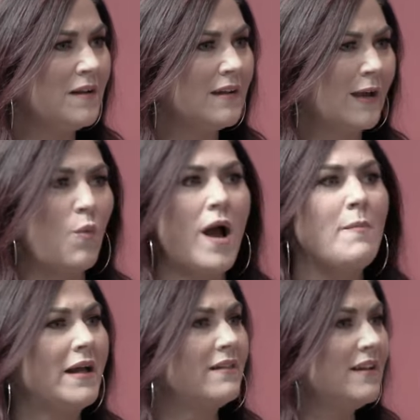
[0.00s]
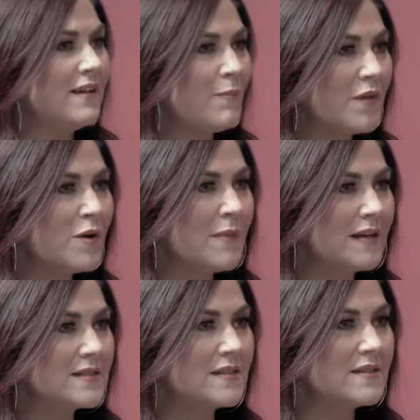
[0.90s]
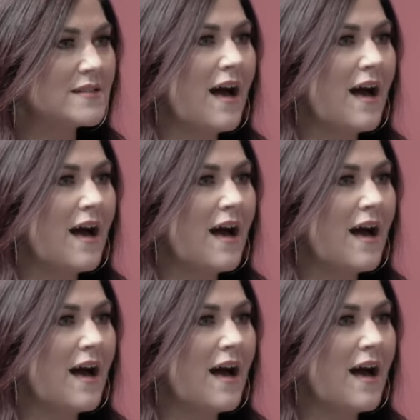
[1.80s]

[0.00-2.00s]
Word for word: Like, why am I cleaning up their messes?